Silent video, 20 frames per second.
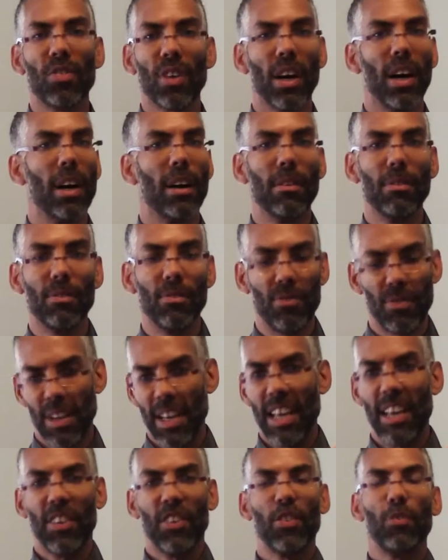of
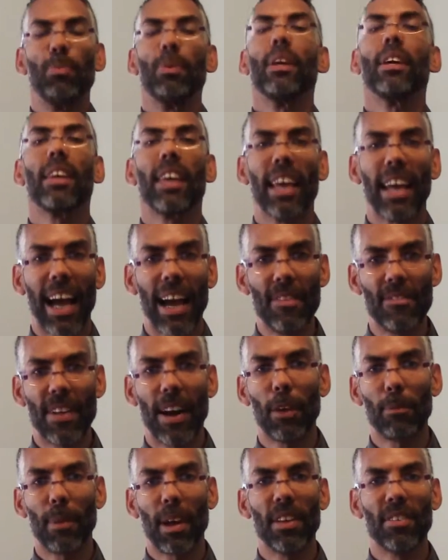speaking, I
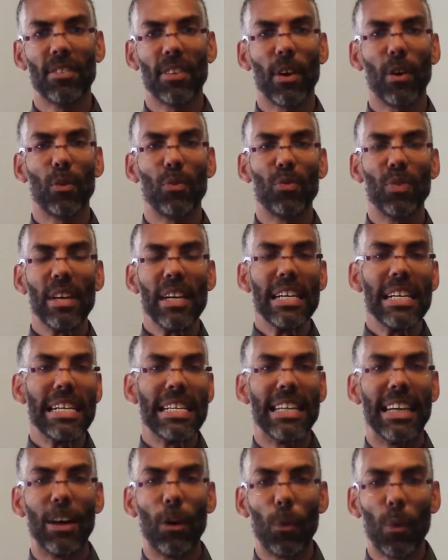found myself
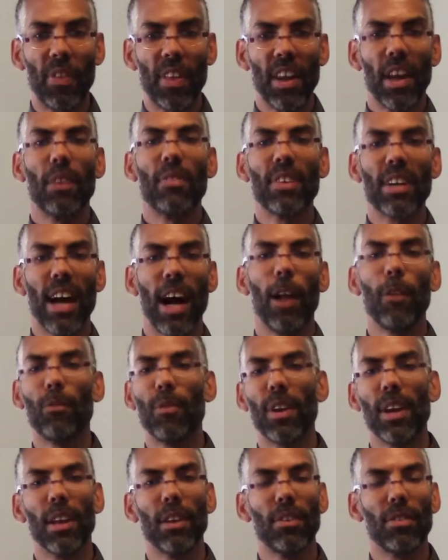with enough
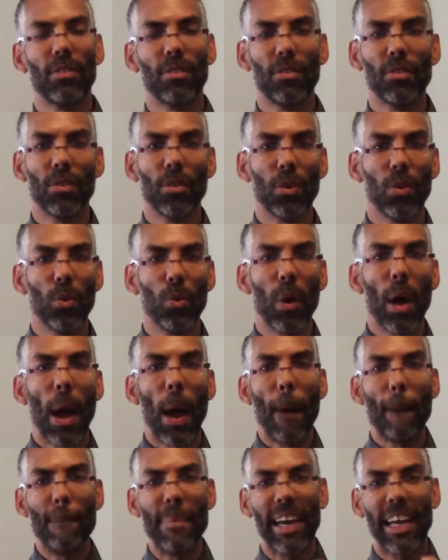confidence to
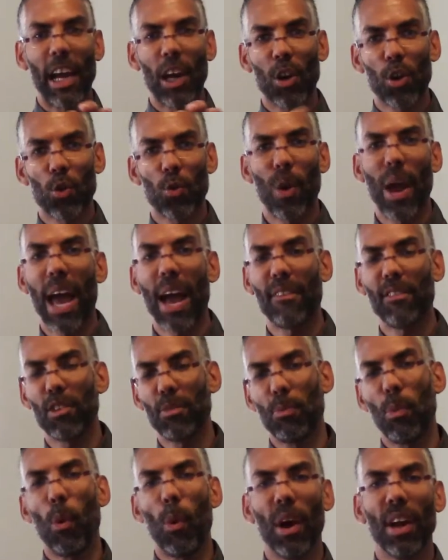make a
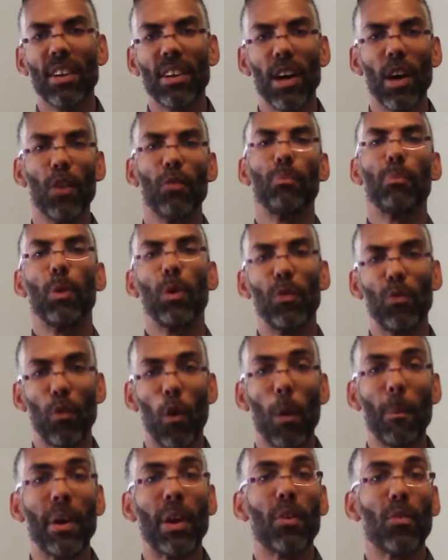craft point of
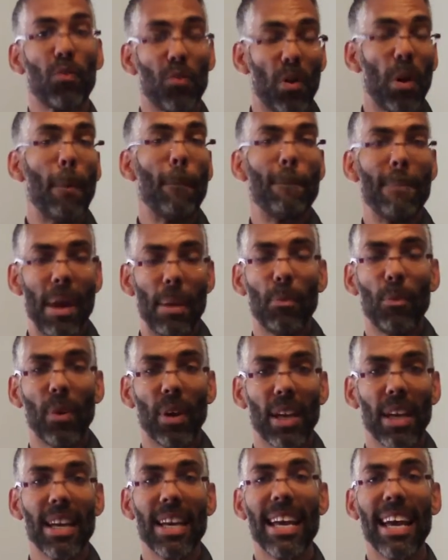performing from
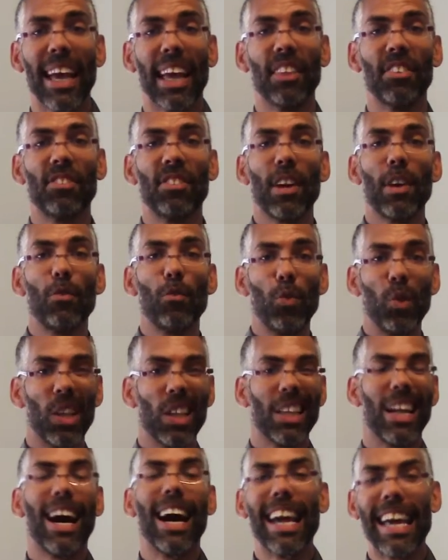memory instead of
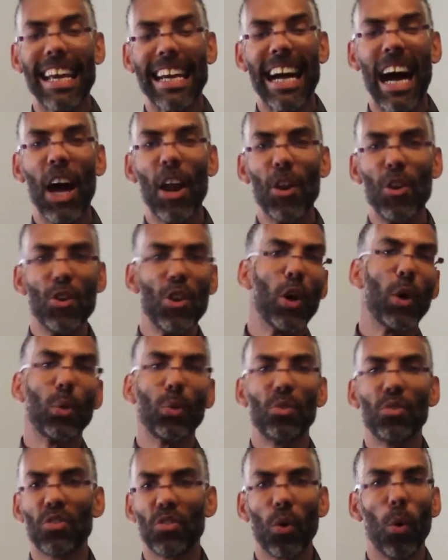relying on
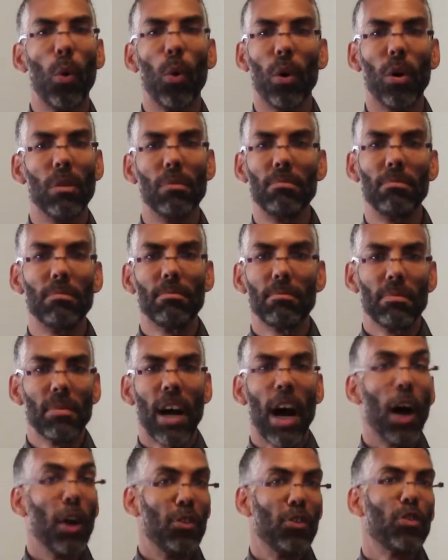notes or
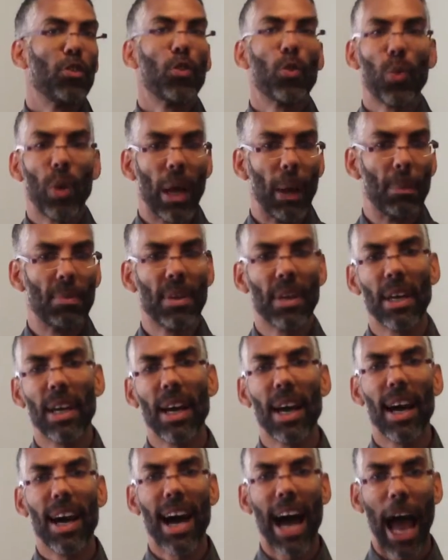a script.
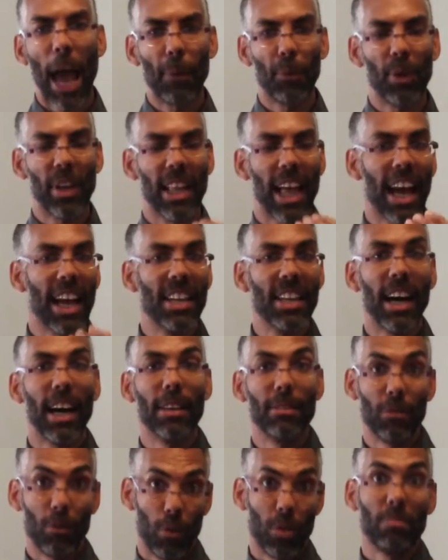I relied
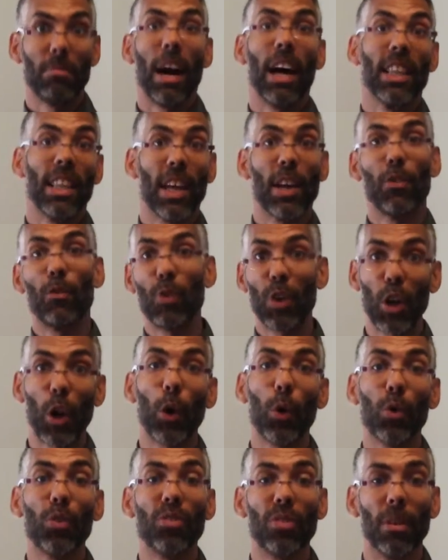on a lot of
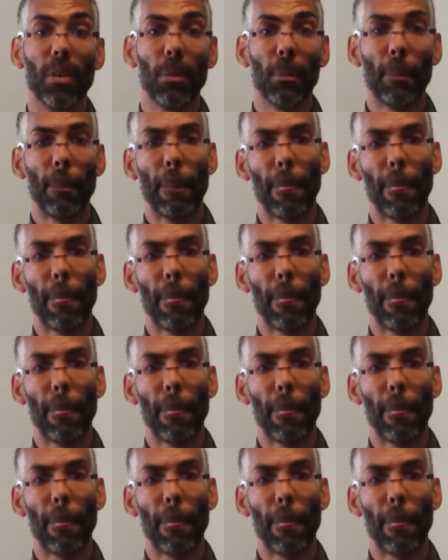rehearsal.